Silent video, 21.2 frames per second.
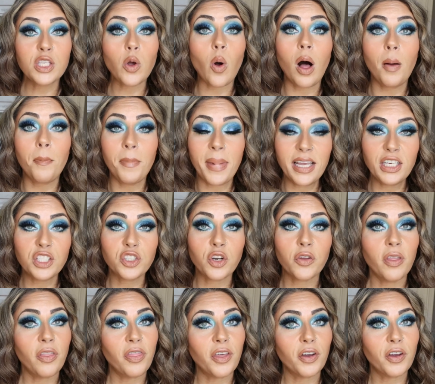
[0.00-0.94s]
so I'll make
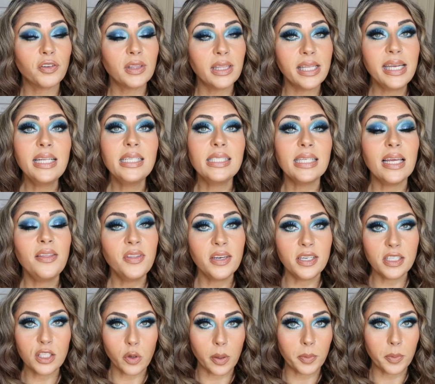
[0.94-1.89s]
sure that they're linked in
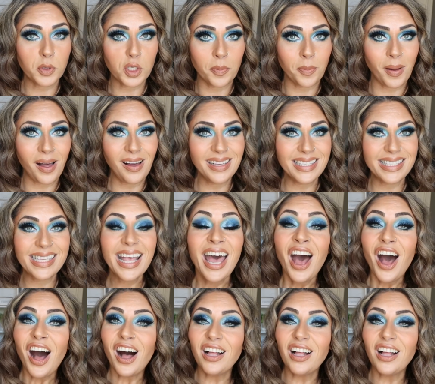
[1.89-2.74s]
the description box,